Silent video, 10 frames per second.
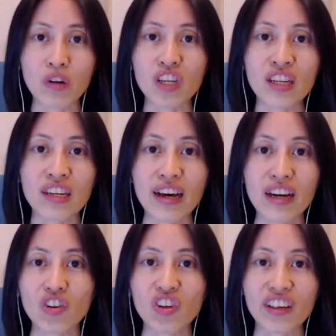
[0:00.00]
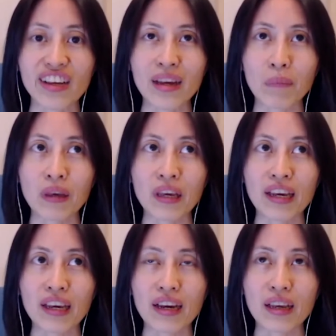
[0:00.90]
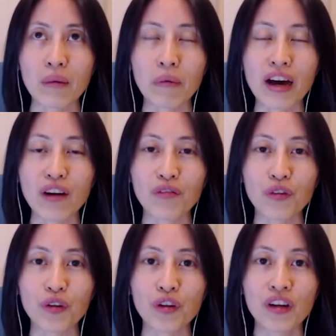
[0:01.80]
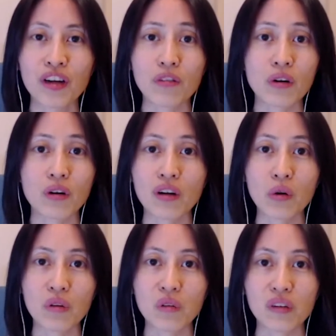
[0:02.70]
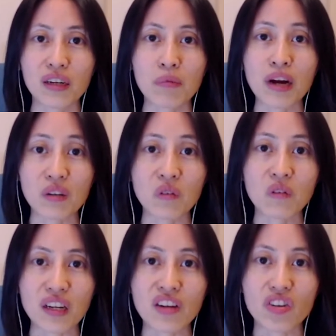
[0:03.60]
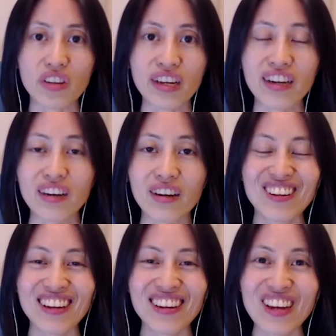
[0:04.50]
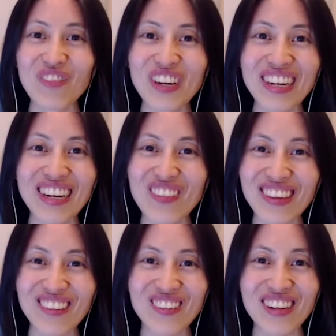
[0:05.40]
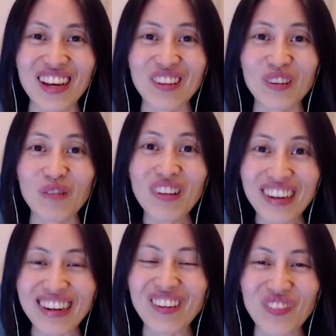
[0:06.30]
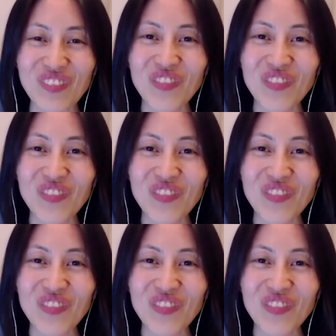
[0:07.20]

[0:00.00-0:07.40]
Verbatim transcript: can actually be impactful for all holistic practices, actually. And uh, Taper here with us today. So, welcome.